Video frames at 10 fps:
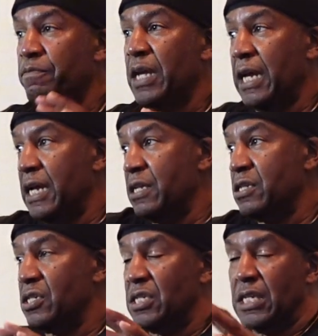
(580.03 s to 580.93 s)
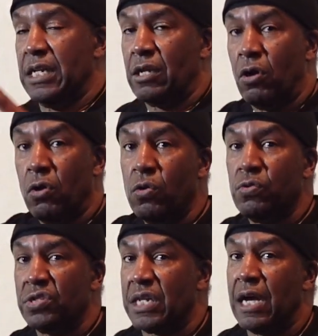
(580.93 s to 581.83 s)
and see the whole
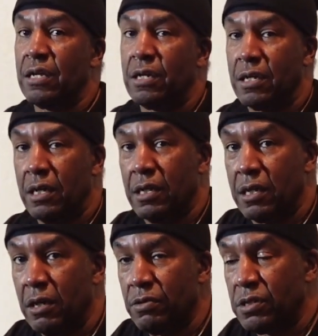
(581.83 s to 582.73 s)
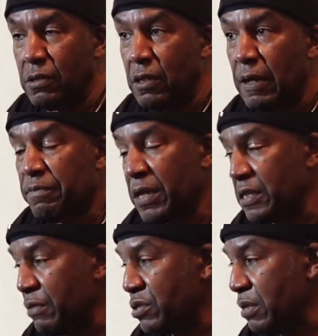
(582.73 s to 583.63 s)
style of the culture. Because
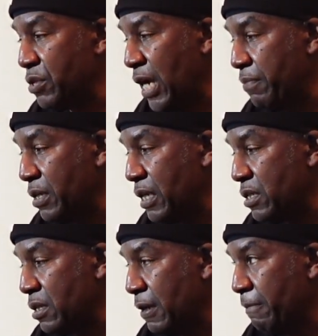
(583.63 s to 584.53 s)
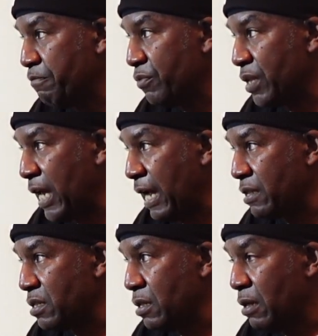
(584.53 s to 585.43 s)
there were some Japanese
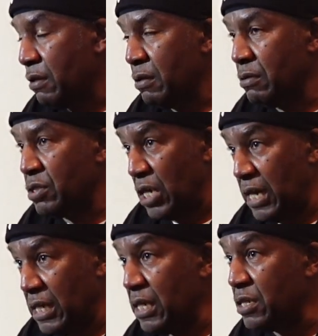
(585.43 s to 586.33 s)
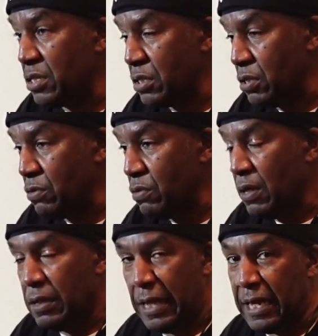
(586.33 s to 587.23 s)
cats, Chinese too.
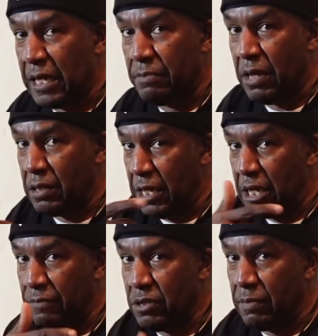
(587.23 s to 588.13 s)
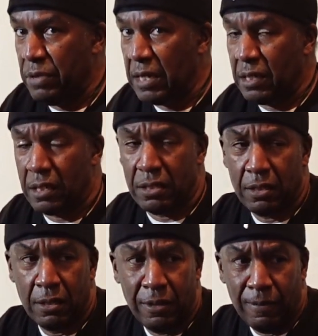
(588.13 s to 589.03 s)
They come to the picnics.
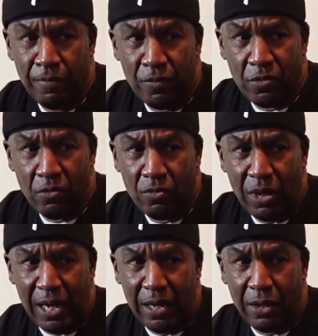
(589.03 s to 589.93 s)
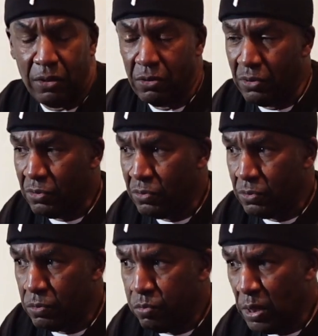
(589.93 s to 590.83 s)
Wow,
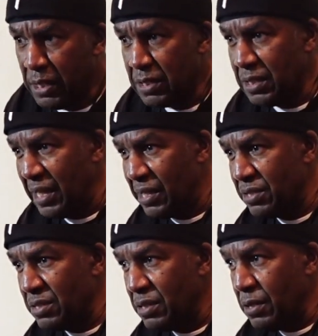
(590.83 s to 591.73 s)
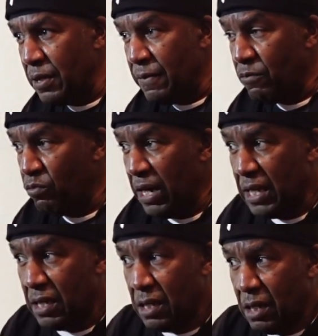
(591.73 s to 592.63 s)
what is this? We
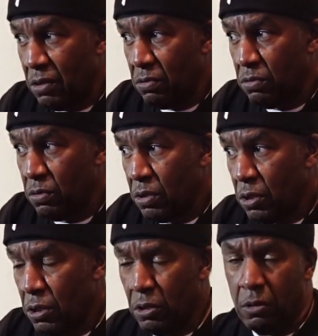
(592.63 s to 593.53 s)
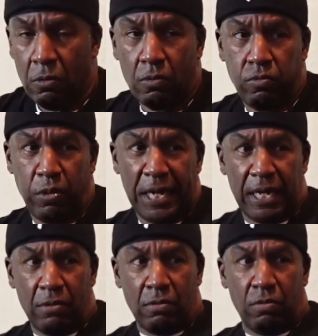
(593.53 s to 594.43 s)
didn't know.
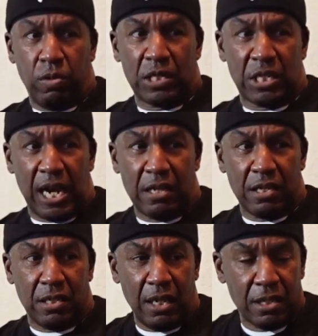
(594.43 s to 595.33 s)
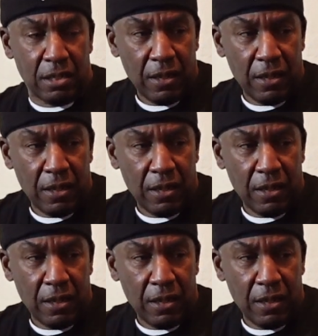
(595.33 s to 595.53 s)
Wait, what style is this?